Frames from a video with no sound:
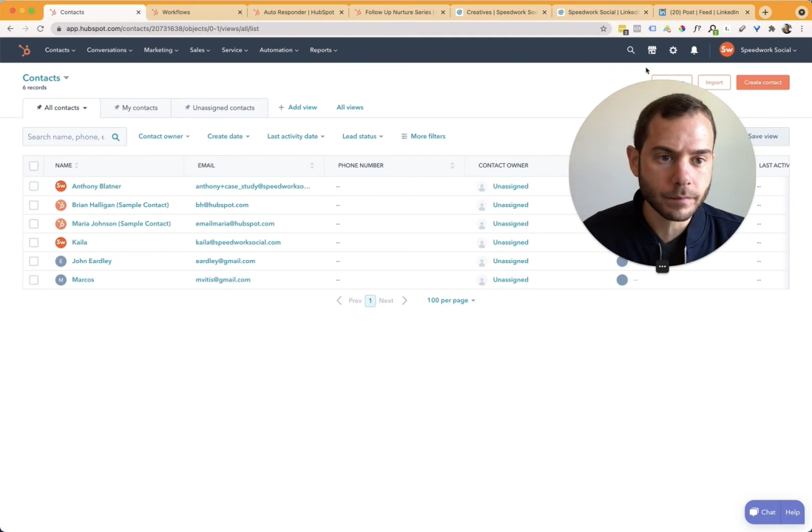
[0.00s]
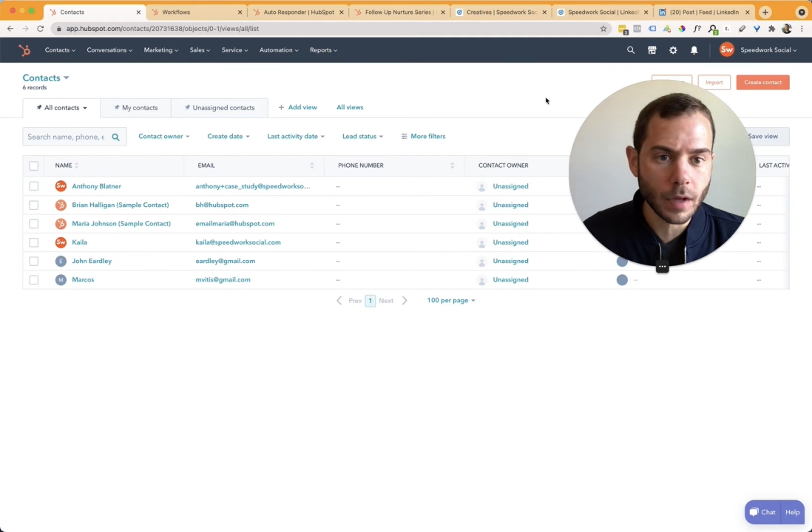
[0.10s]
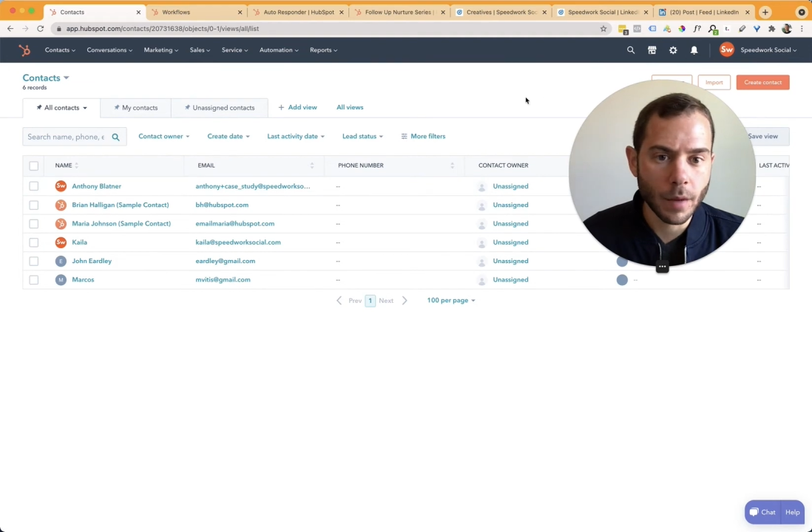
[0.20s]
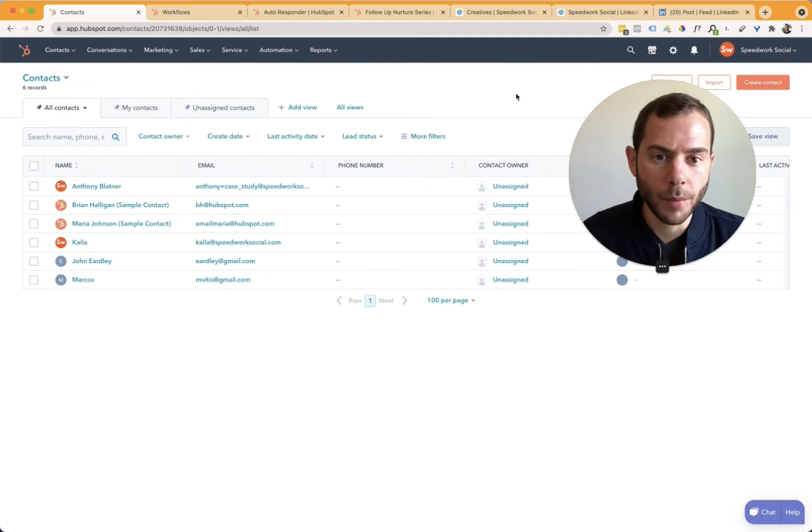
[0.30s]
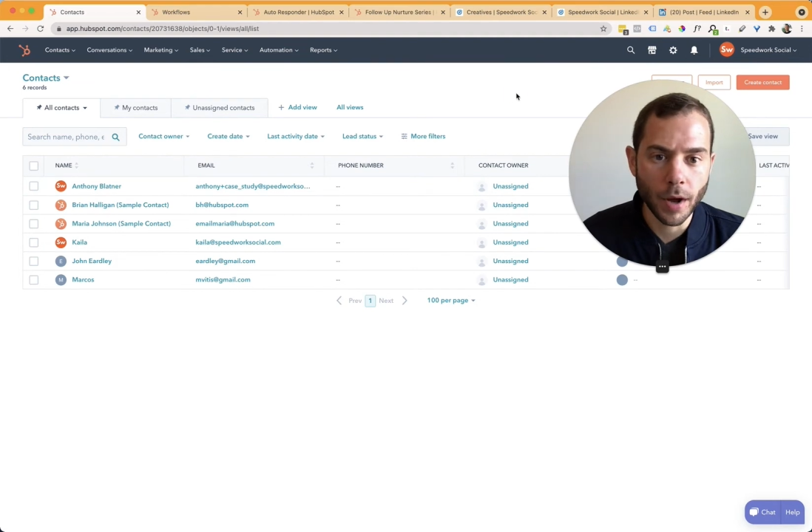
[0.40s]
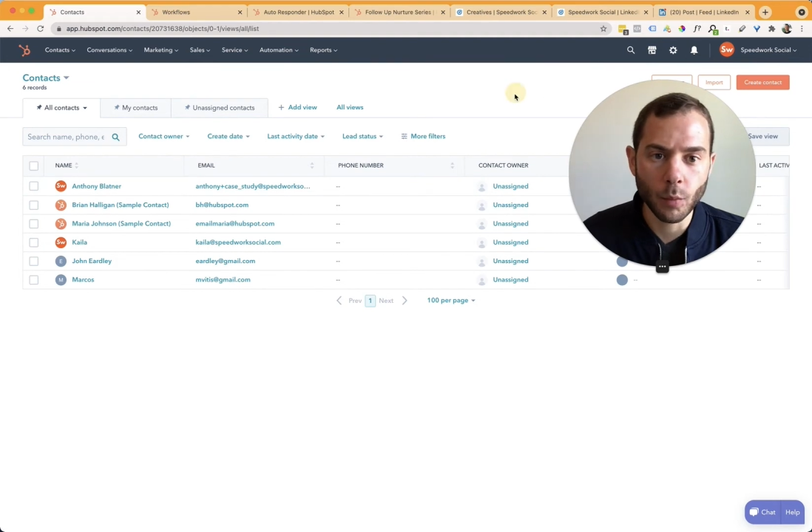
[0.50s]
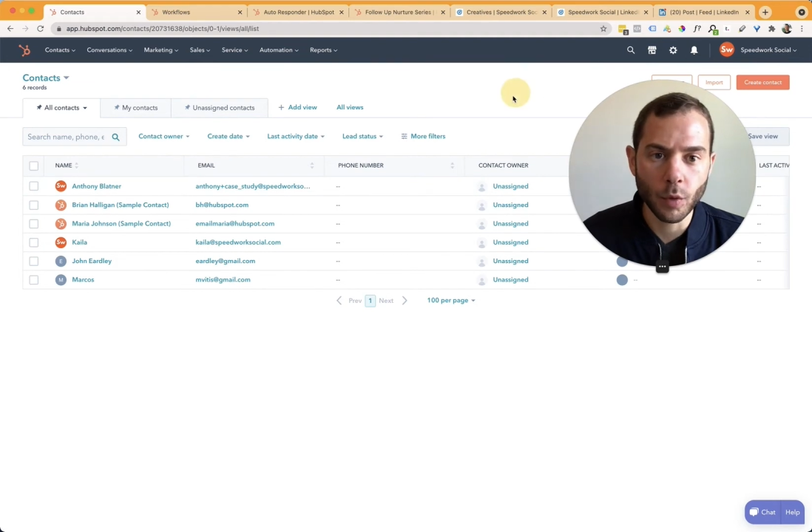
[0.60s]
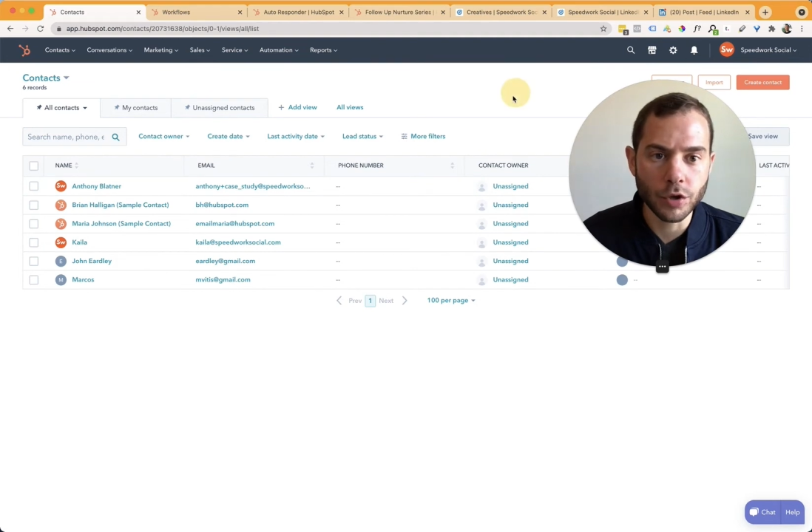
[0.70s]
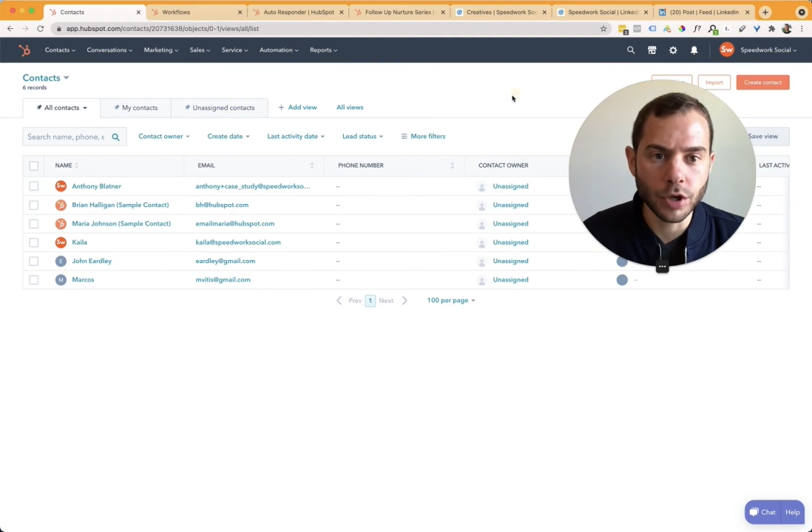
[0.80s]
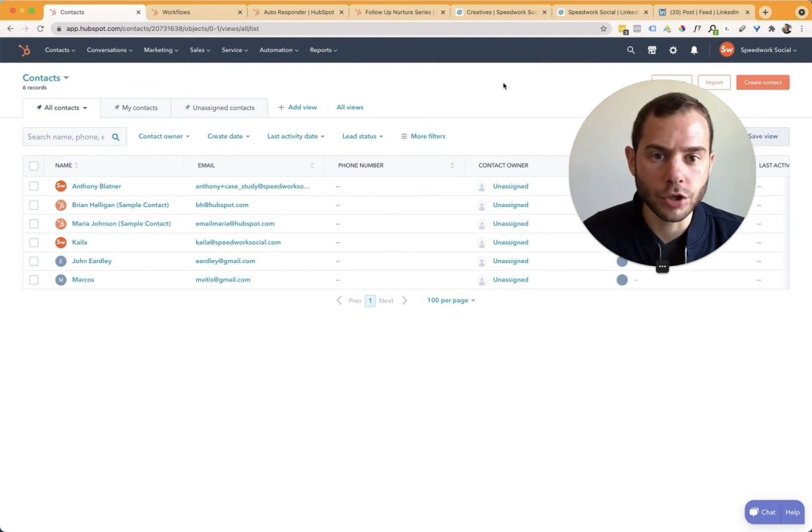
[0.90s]
But what
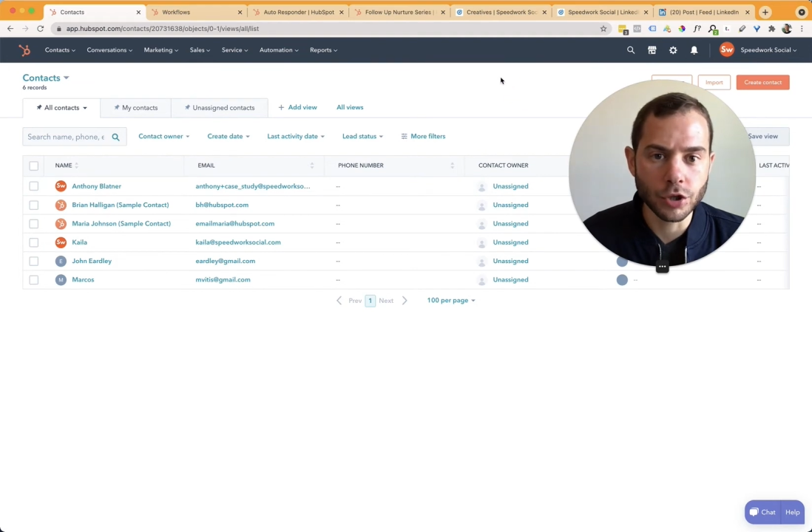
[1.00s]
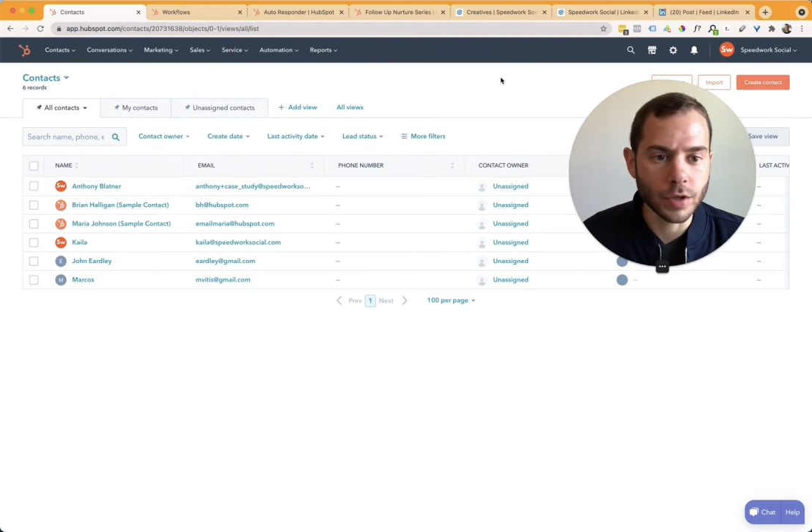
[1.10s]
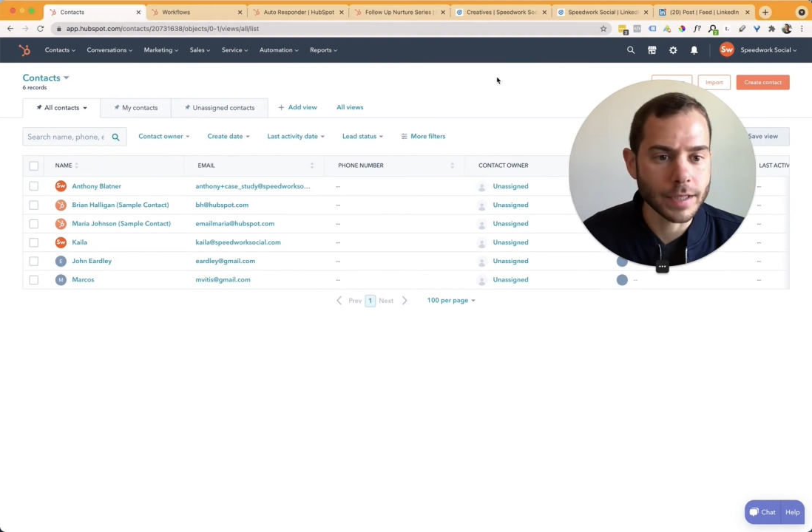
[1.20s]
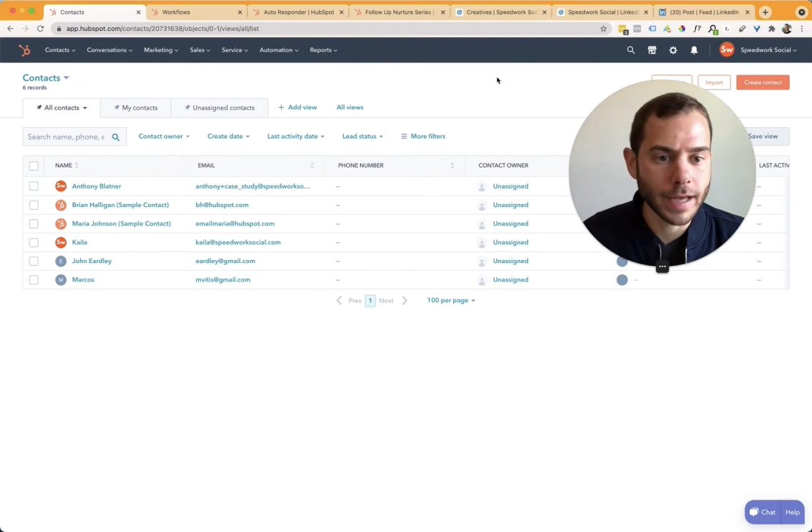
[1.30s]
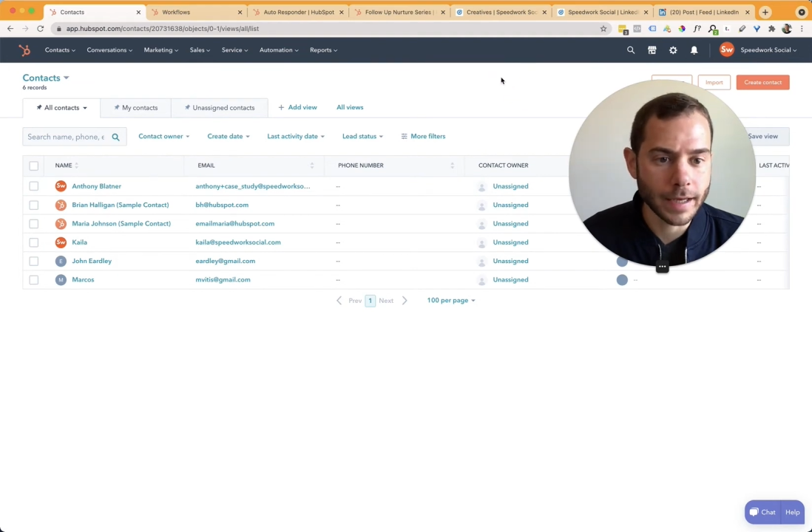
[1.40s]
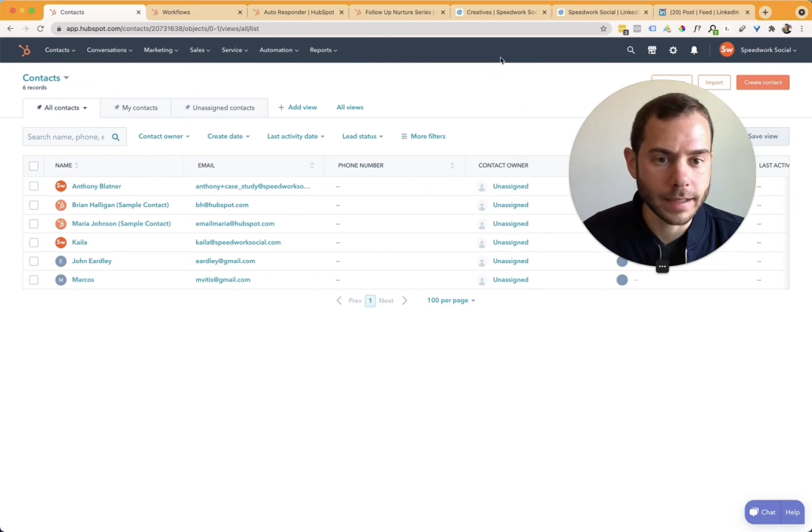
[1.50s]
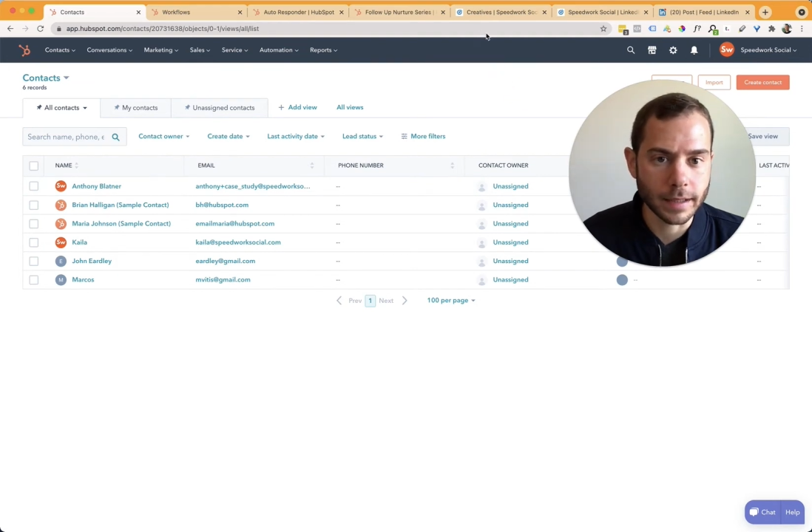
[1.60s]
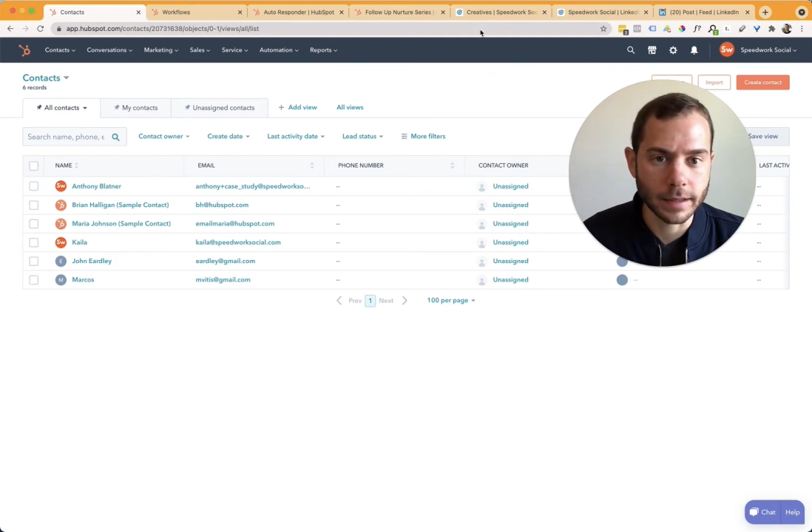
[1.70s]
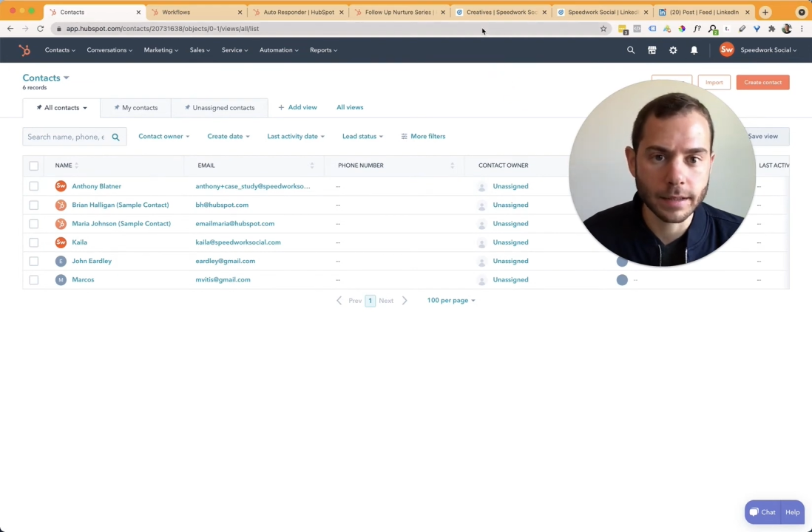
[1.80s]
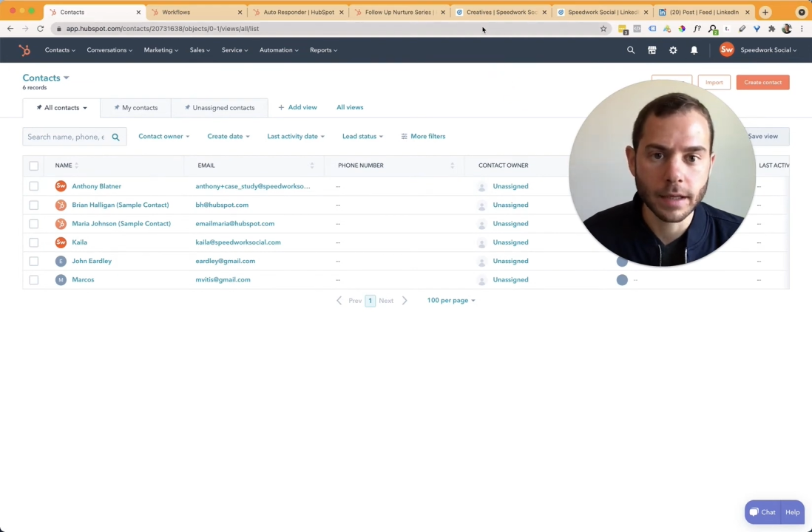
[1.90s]
you can do to test
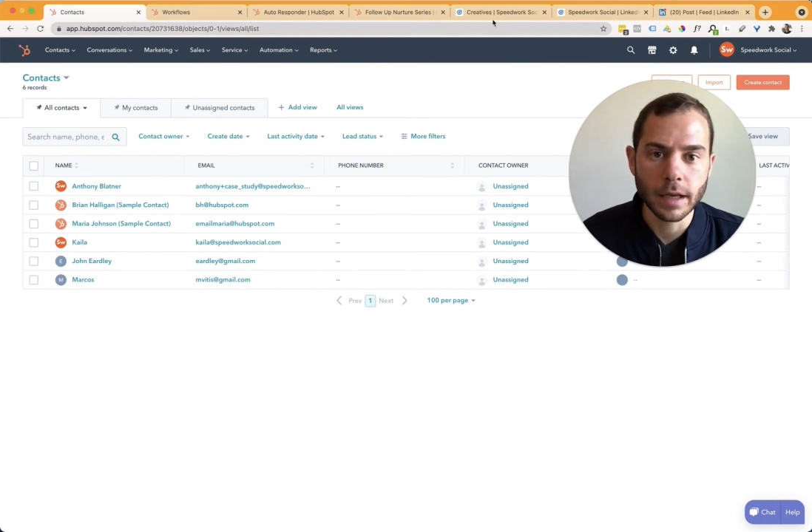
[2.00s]
this